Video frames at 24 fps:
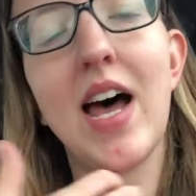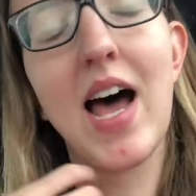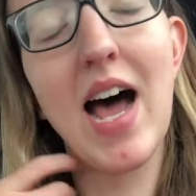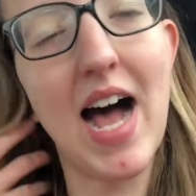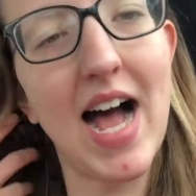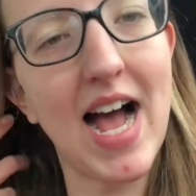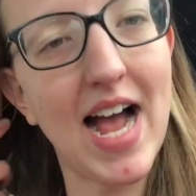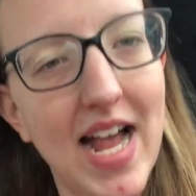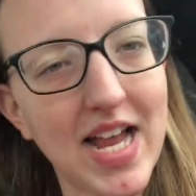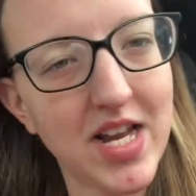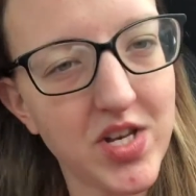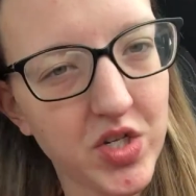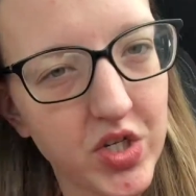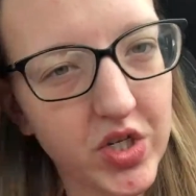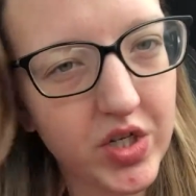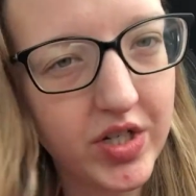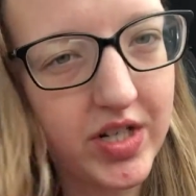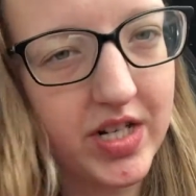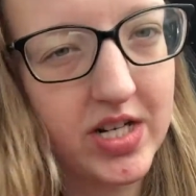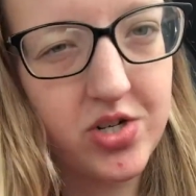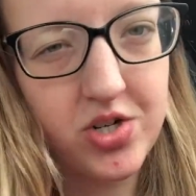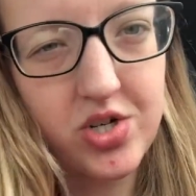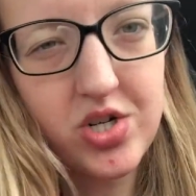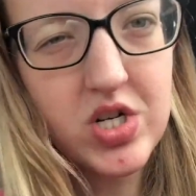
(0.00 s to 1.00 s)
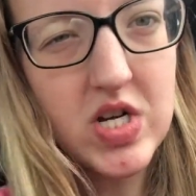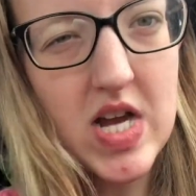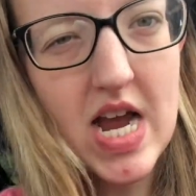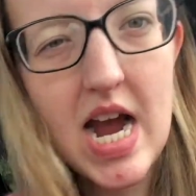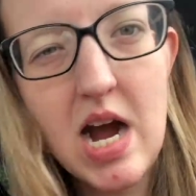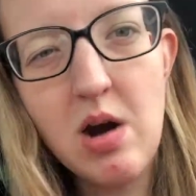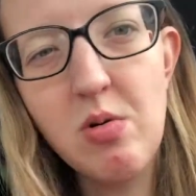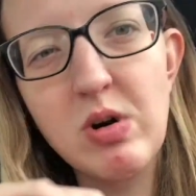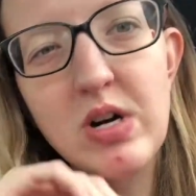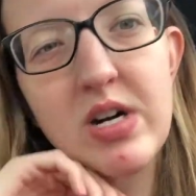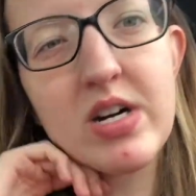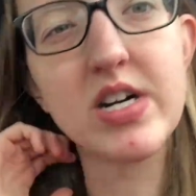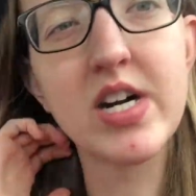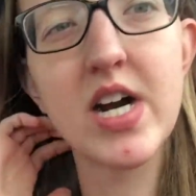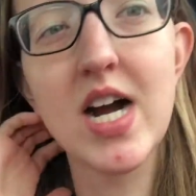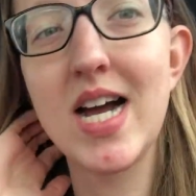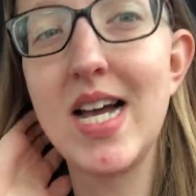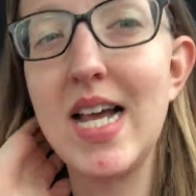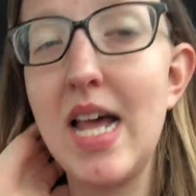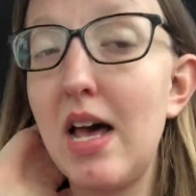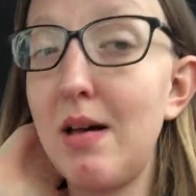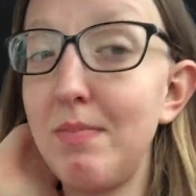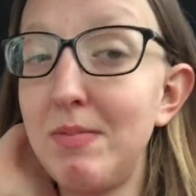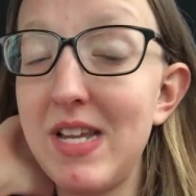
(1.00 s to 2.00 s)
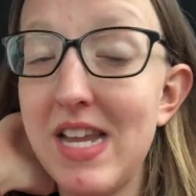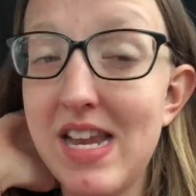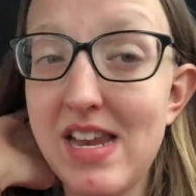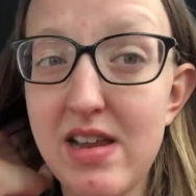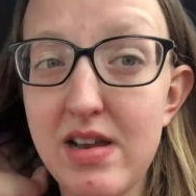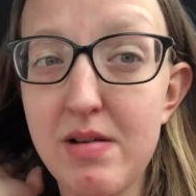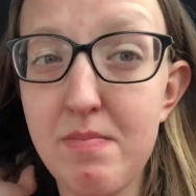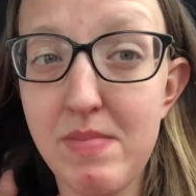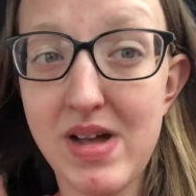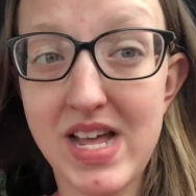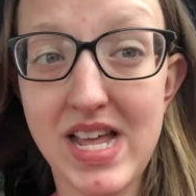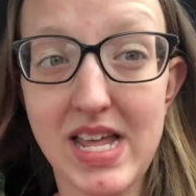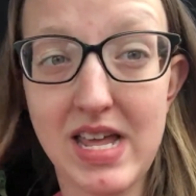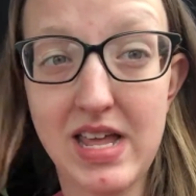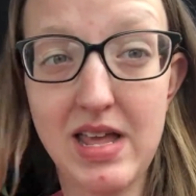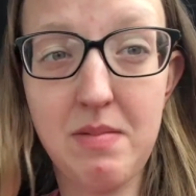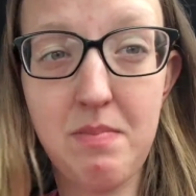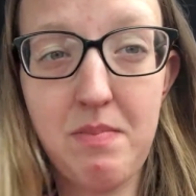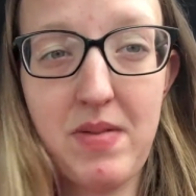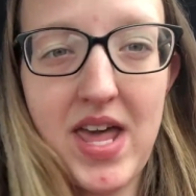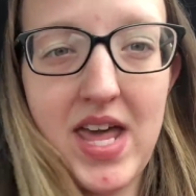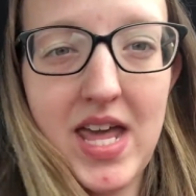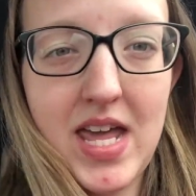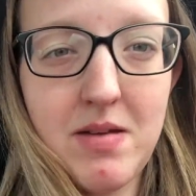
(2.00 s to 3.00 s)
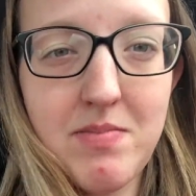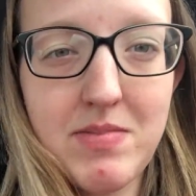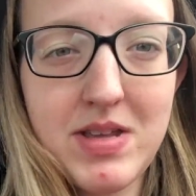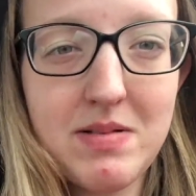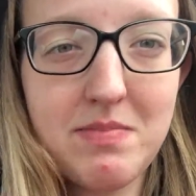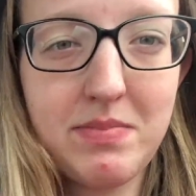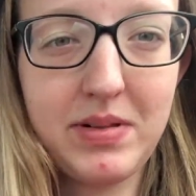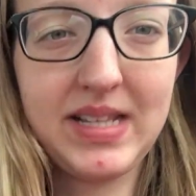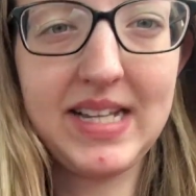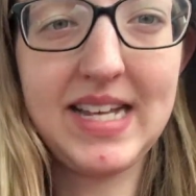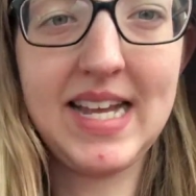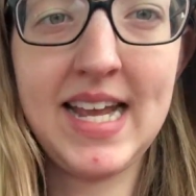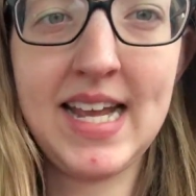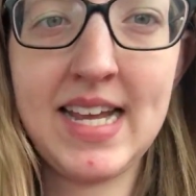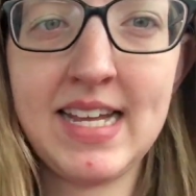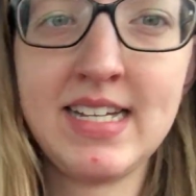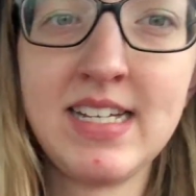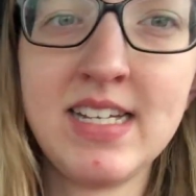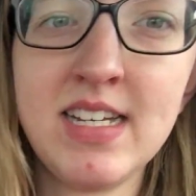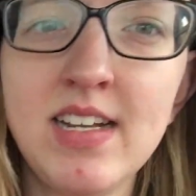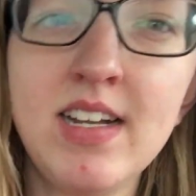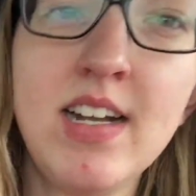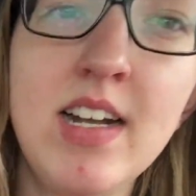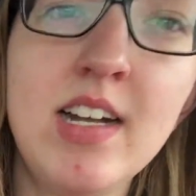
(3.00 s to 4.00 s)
I took a shower. I updated my payment plan.